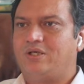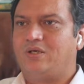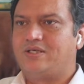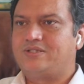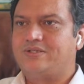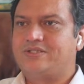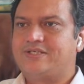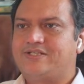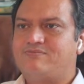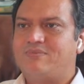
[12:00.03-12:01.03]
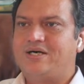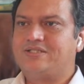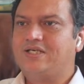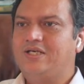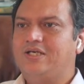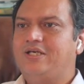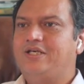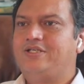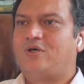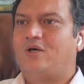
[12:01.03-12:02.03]
loss. In 6 months,
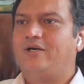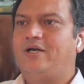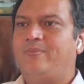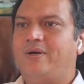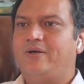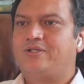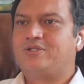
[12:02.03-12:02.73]
he's already dependent on